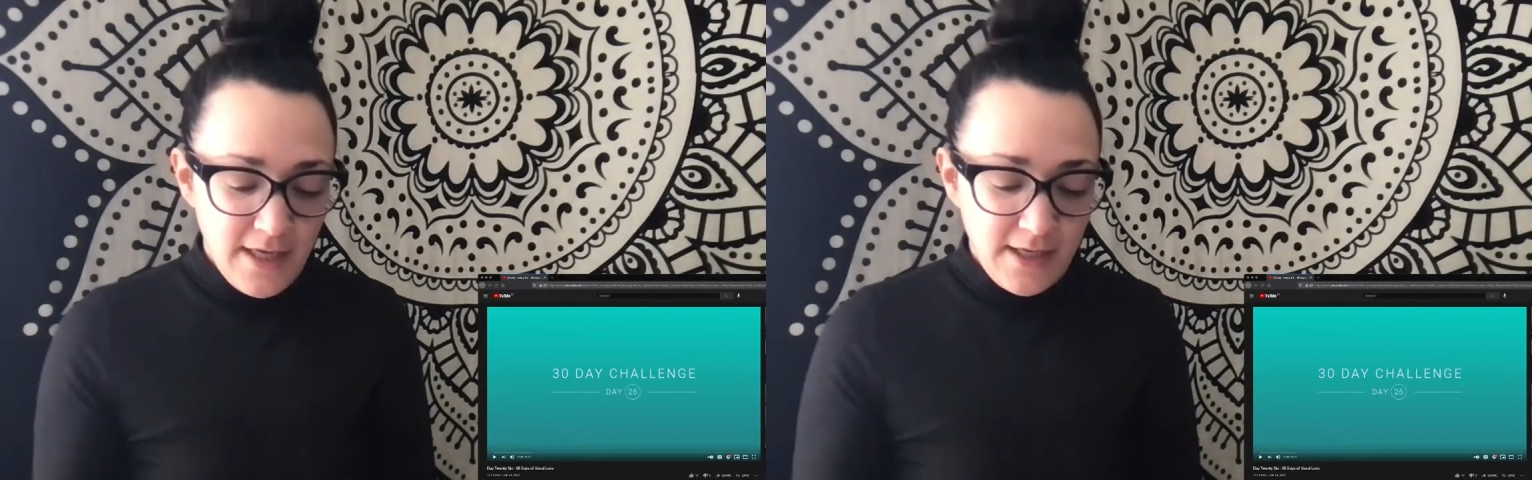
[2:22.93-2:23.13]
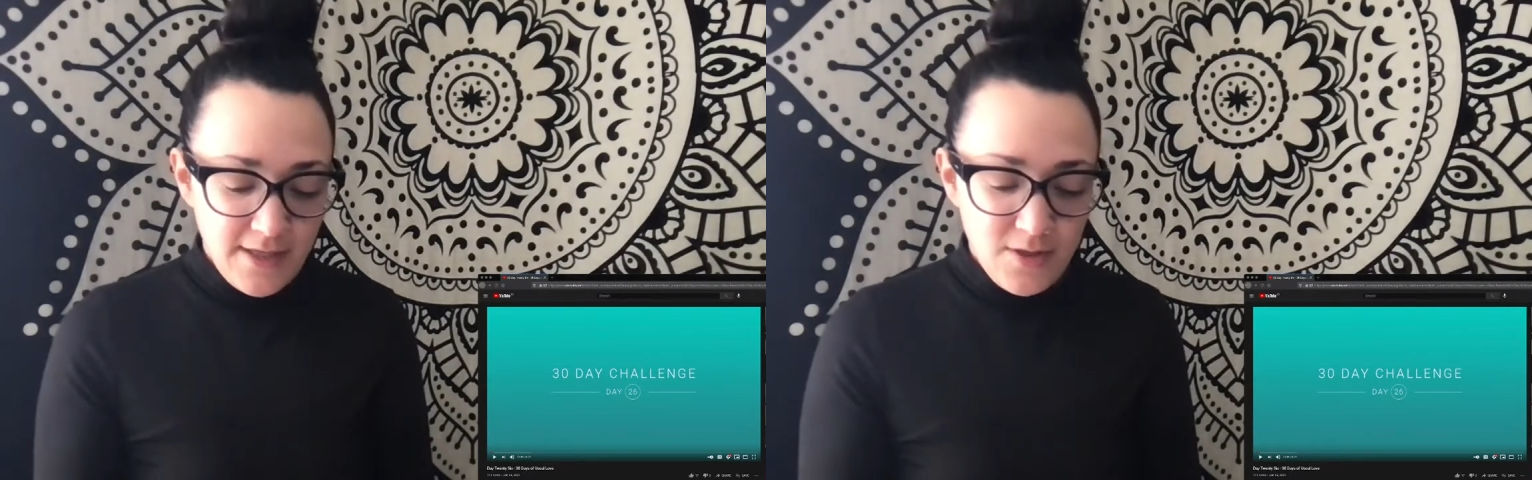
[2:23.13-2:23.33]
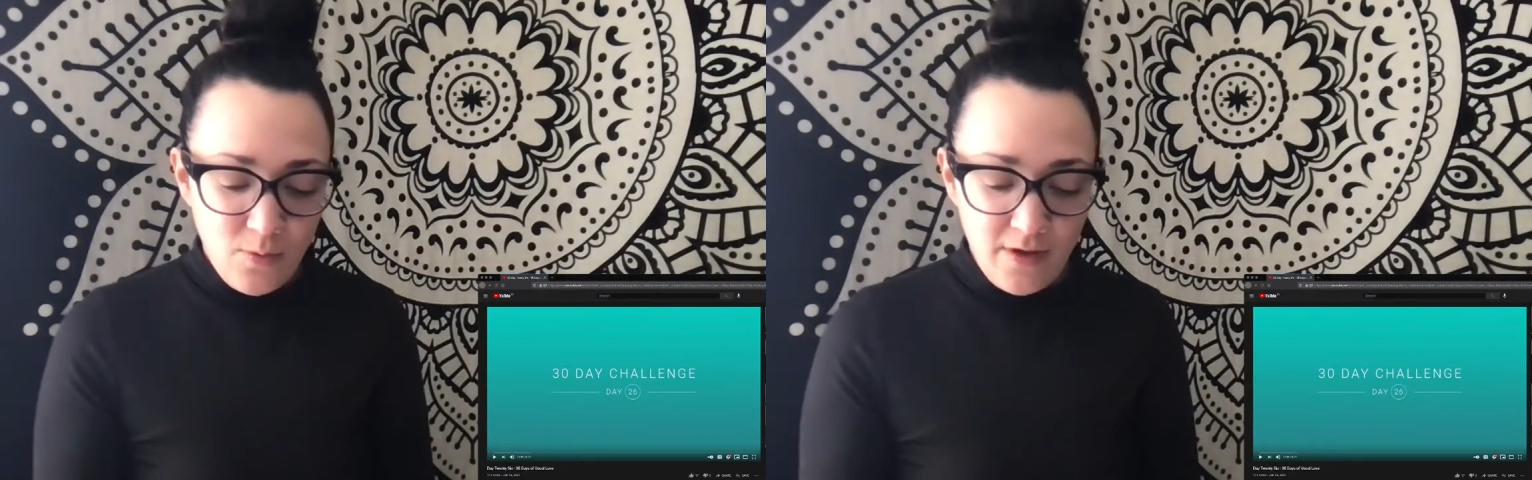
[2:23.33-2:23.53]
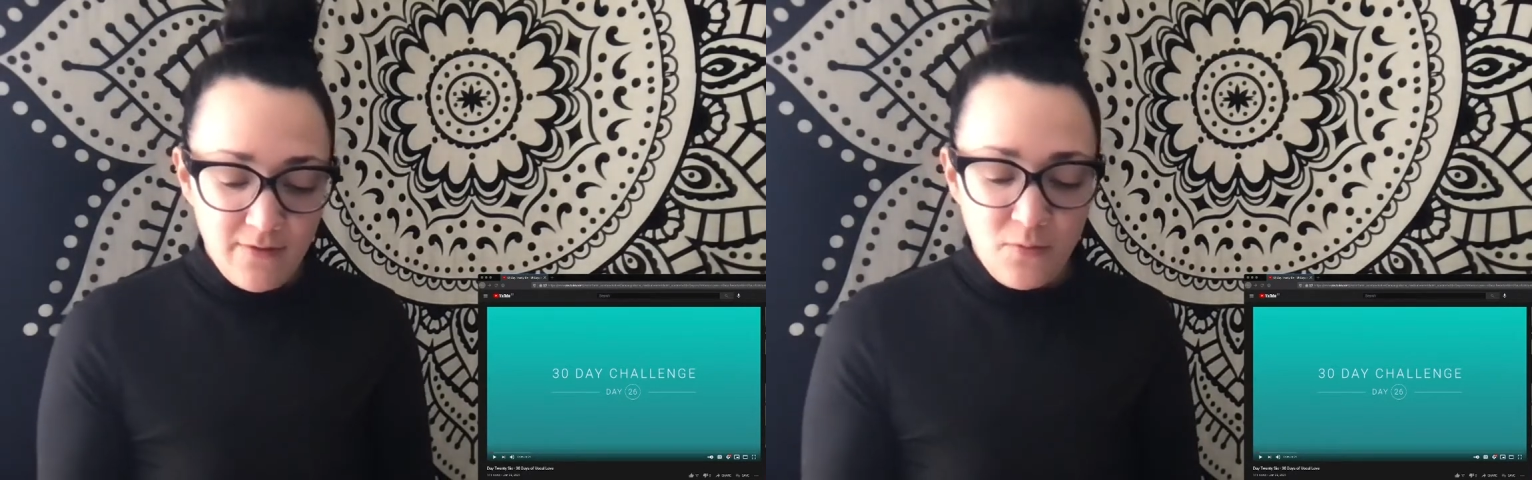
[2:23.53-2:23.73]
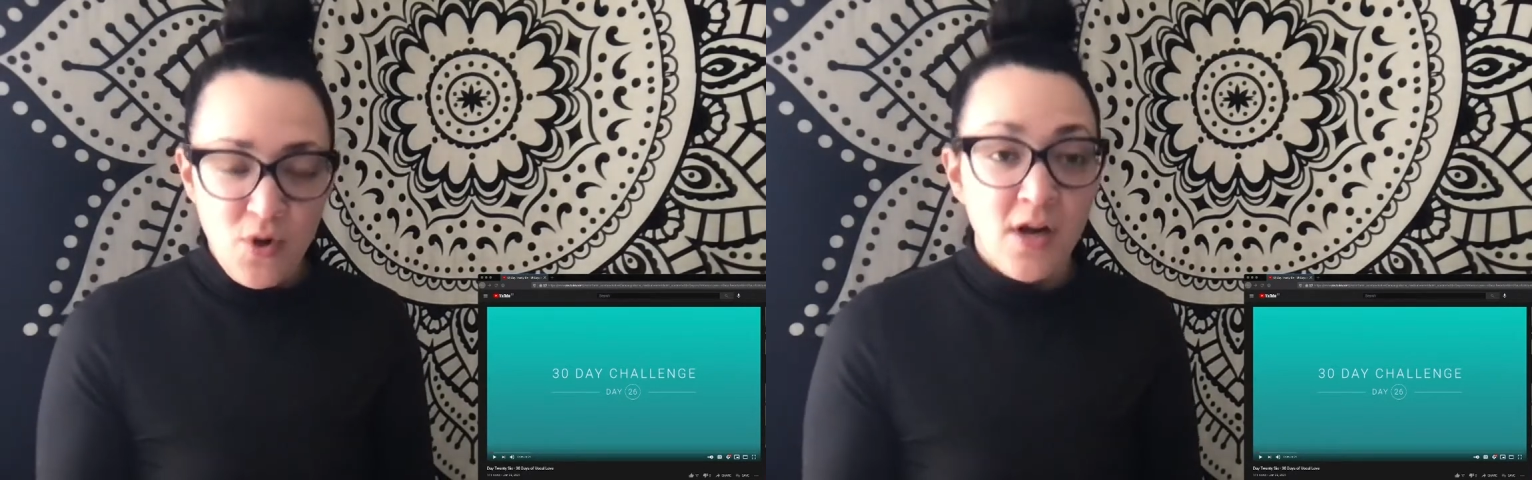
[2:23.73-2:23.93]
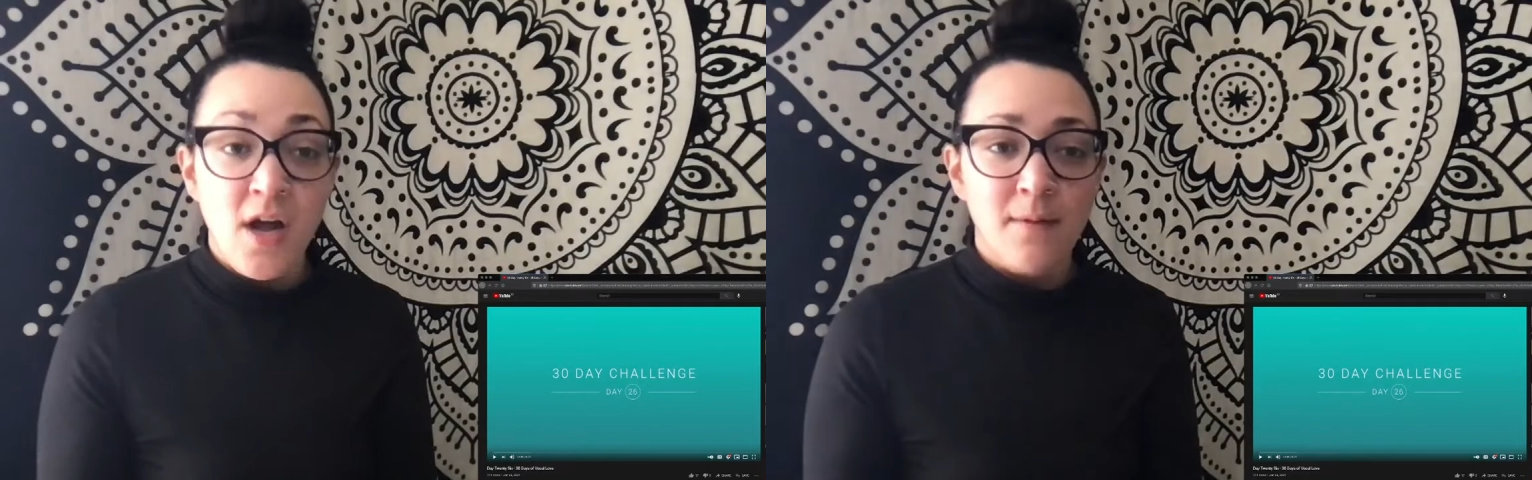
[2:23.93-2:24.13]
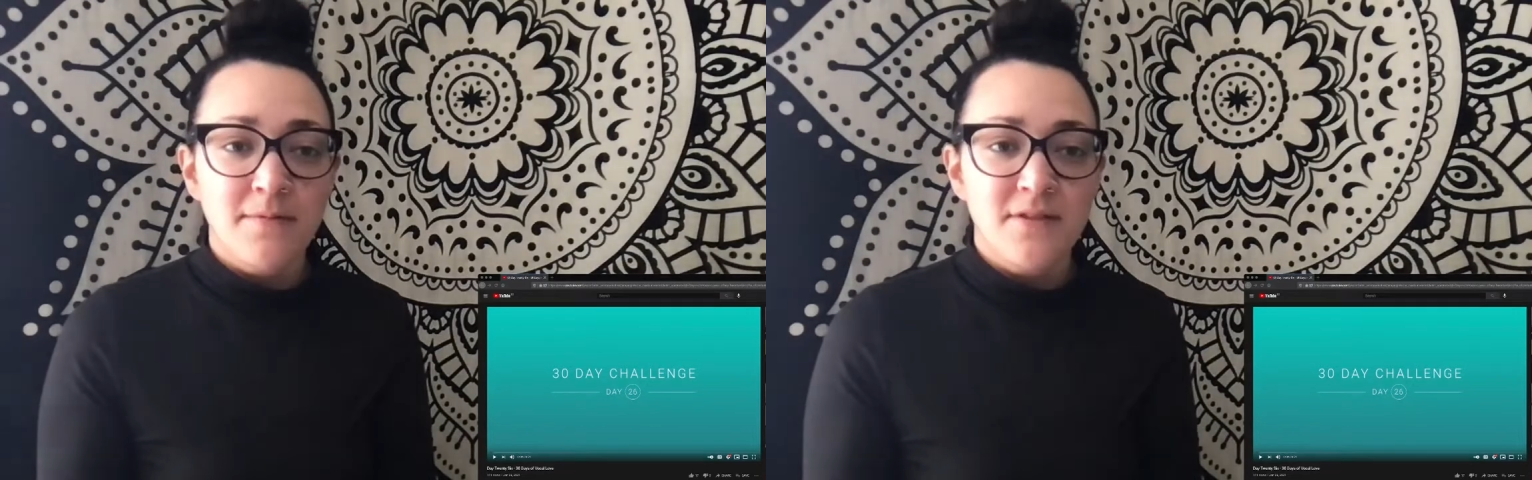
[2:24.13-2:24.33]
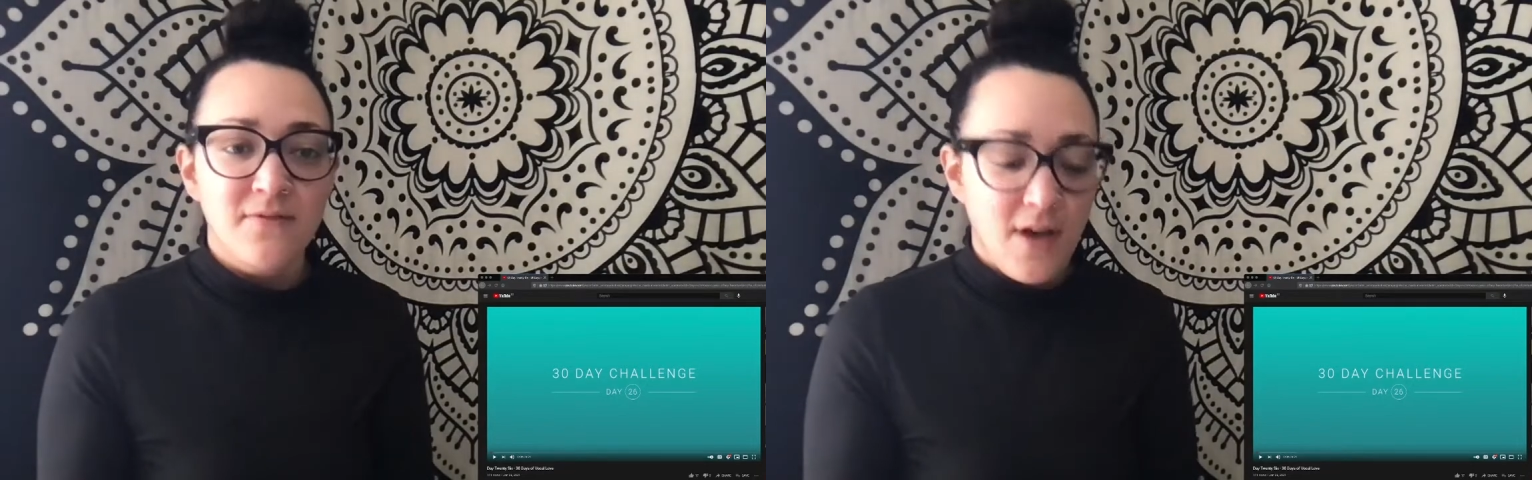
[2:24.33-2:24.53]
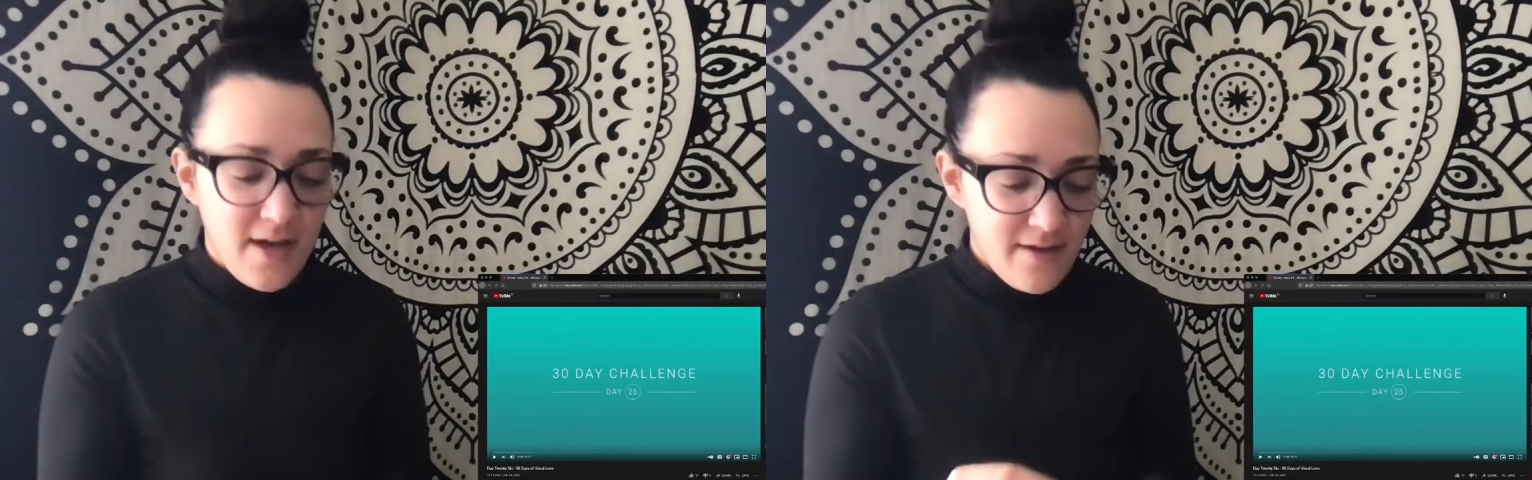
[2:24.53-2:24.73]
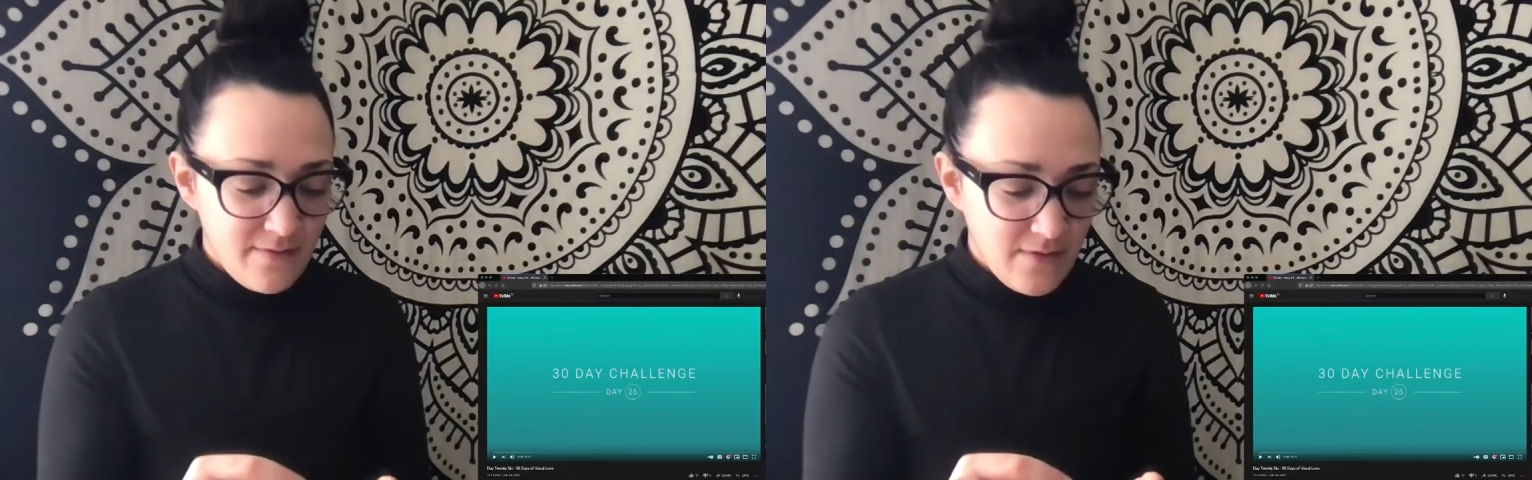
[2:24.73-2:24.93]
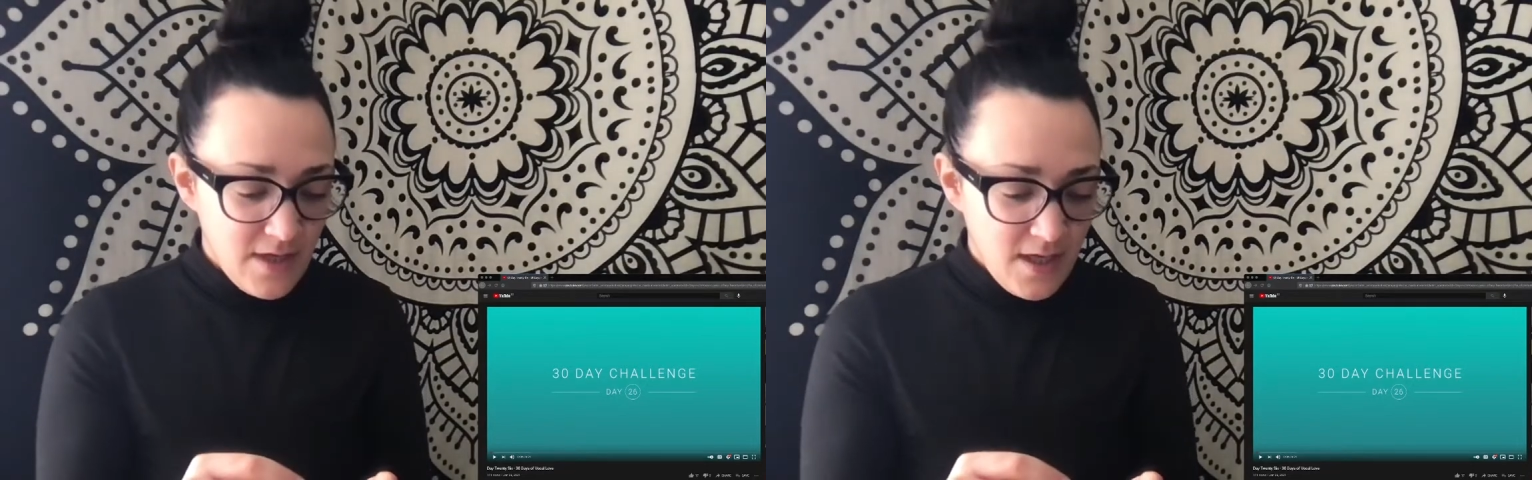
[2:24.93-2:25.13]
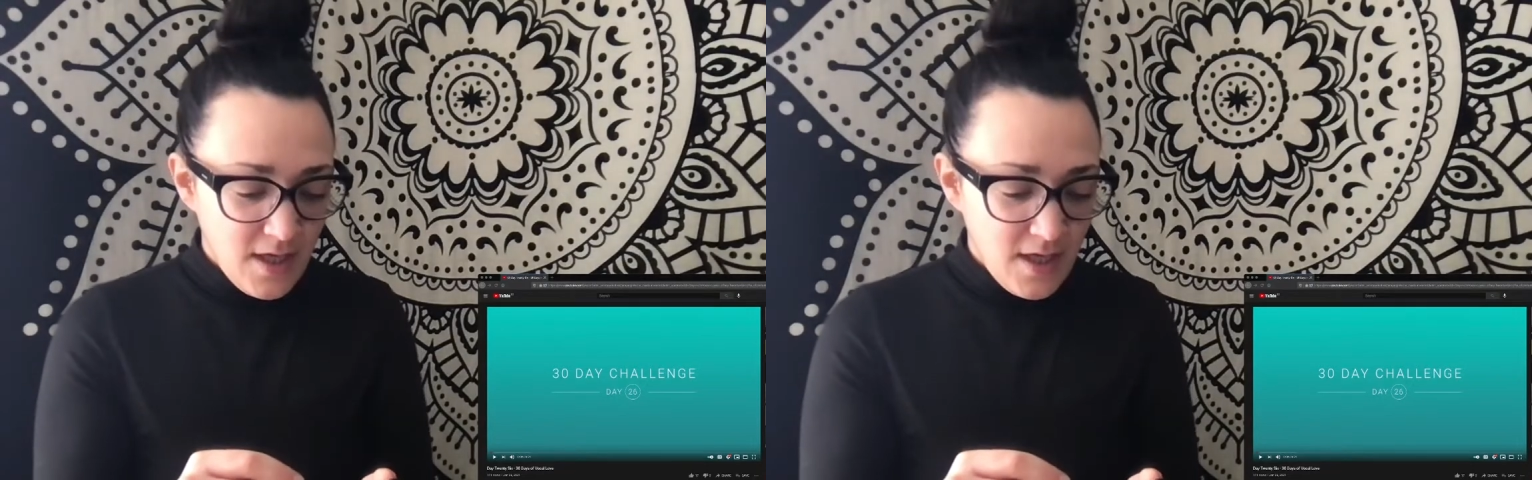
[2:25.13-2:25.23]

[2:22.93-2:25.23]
and I just went from 1 up to 5.